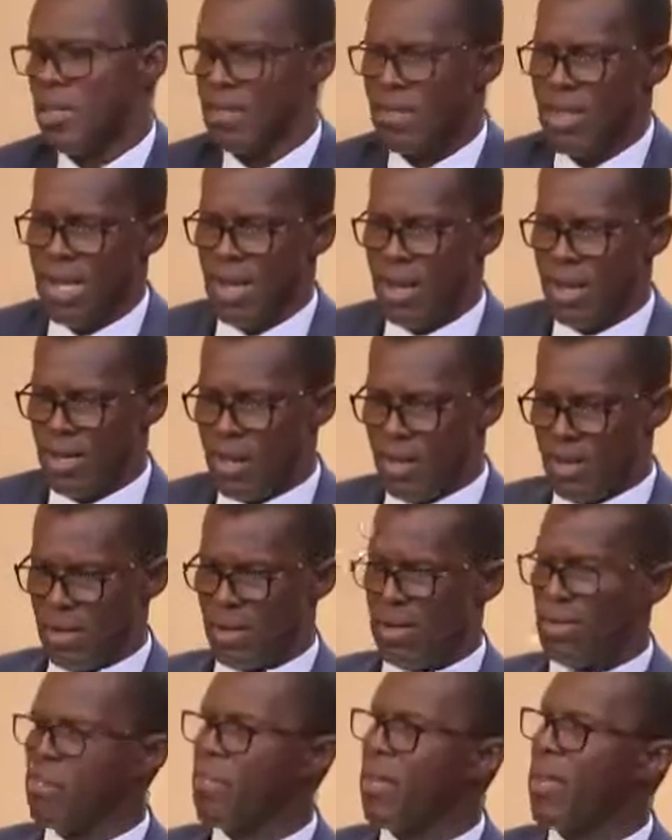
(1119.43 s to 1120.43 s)
Then
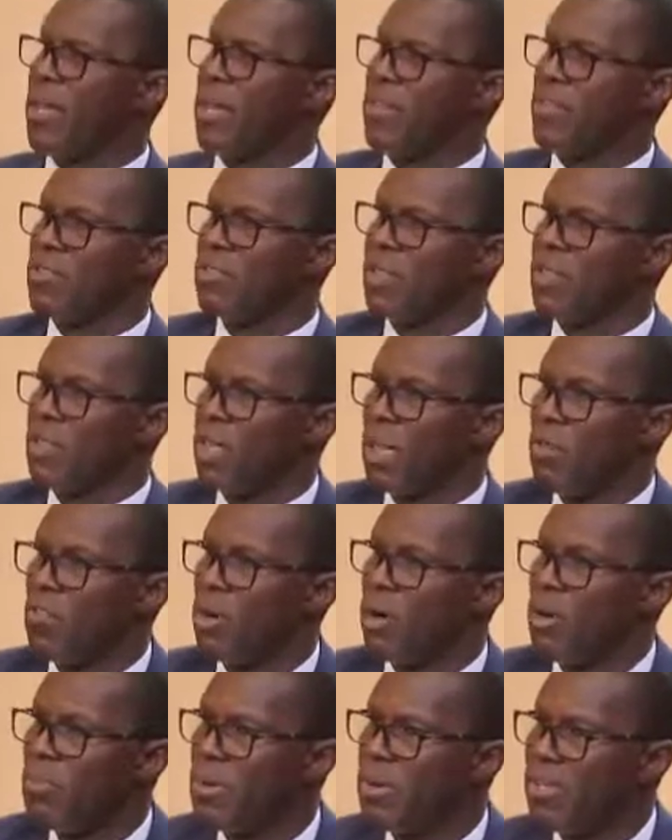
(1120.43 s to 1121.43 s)
he pays the
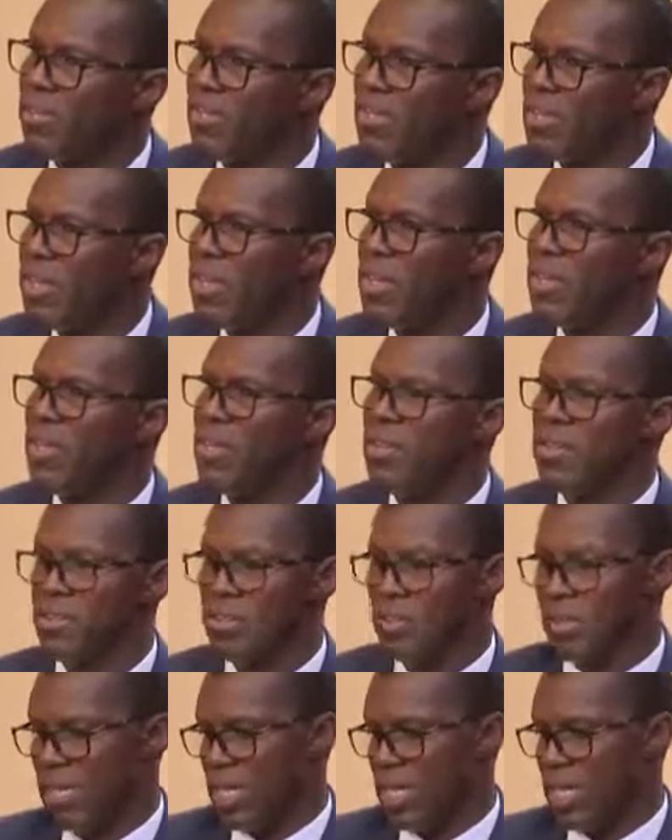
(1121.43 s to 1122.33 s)
appropriate fees.